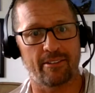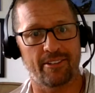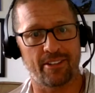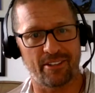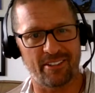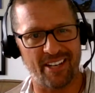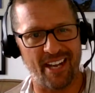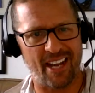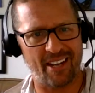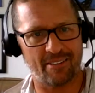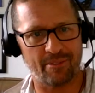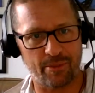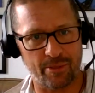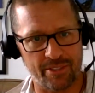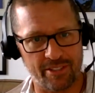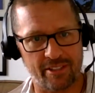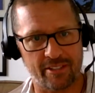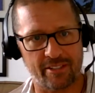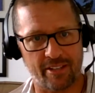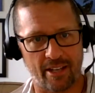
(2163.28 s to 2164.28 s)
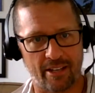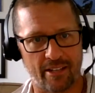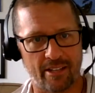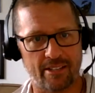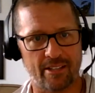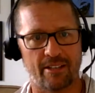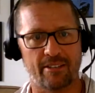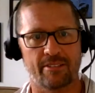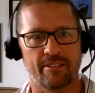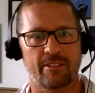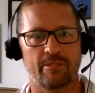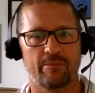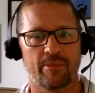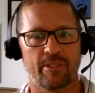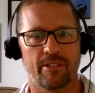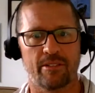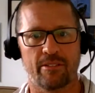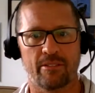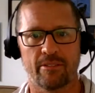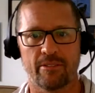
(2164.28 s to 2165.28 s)
They're not what society tells them to
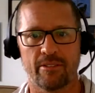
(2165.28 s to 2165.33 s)
do.